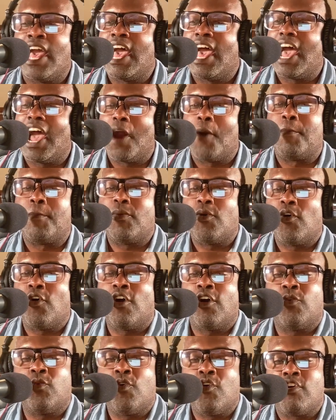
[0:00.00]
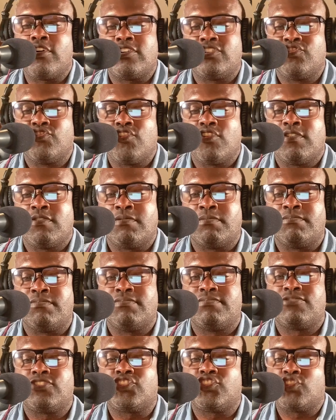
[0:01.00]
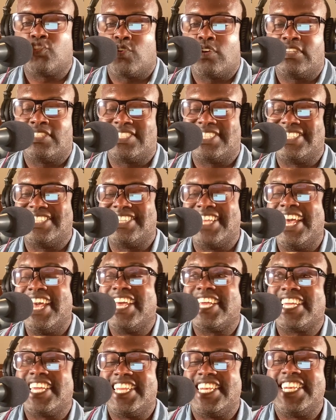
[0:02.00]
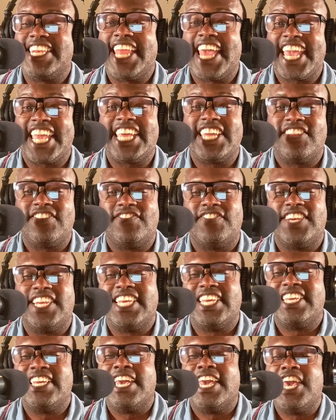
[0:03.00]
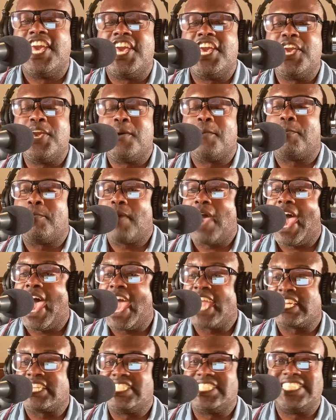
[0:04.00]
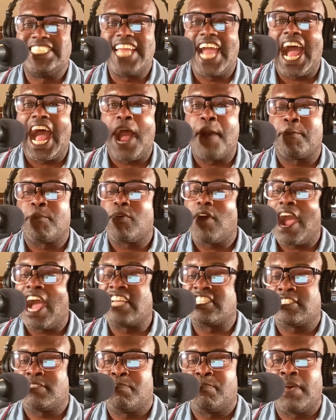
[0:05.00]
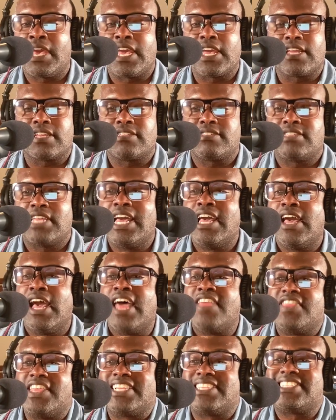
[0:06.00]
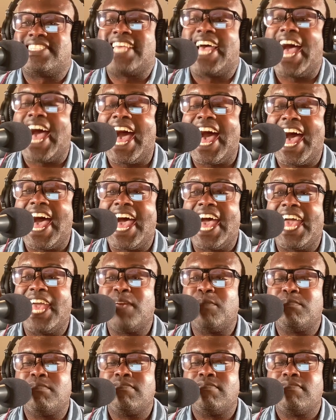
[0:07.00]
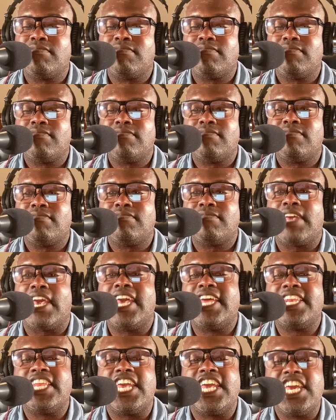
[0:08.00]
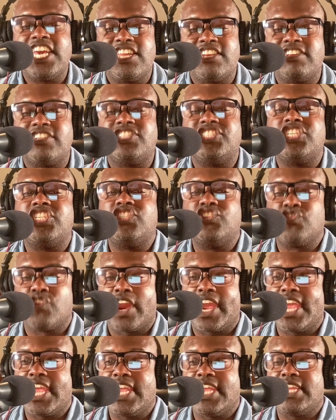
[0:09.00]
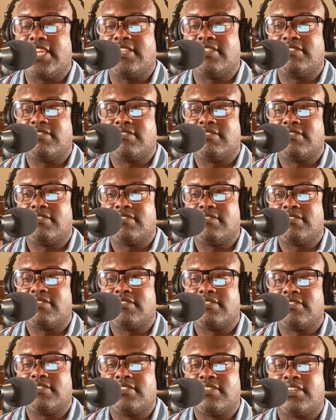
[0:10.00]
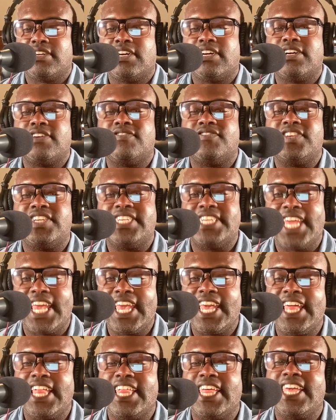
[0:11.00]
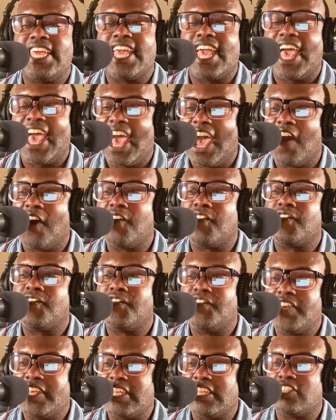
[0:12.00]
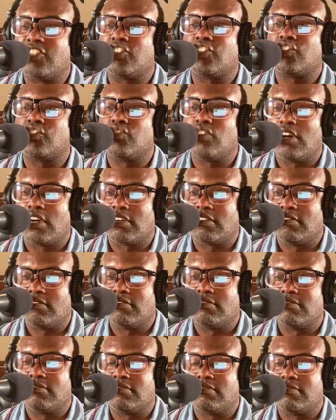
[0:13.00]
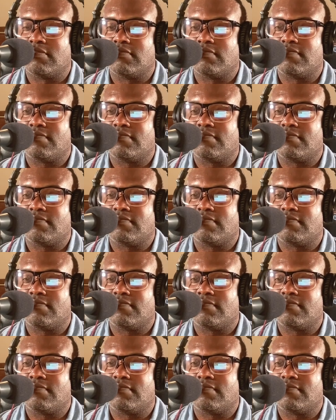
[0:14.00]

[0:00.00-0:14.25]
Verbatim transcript: How poor wardrobe choices can negatively impact job prospects. The time and energy drain of daily outfit struggles